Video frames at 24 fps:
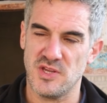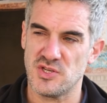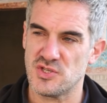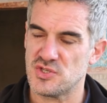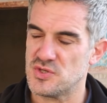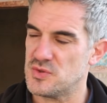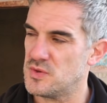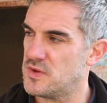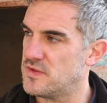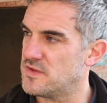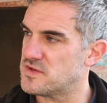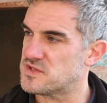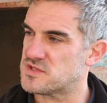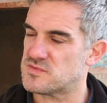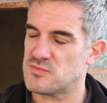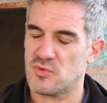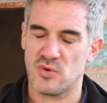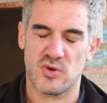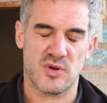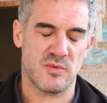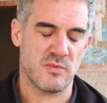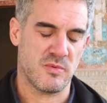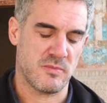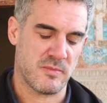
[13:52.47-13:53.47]
shooting this
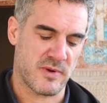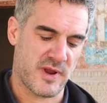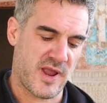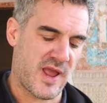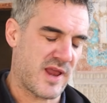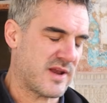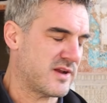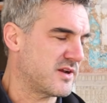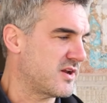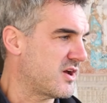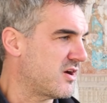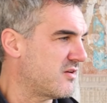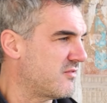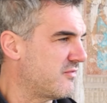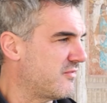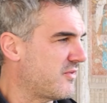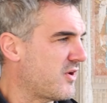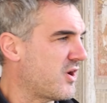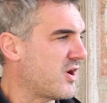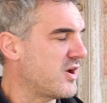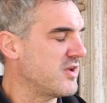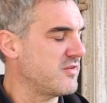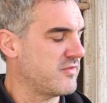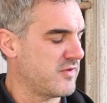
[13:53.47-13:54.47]
morning with my Canon
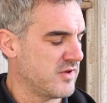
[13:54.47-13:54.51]
R5,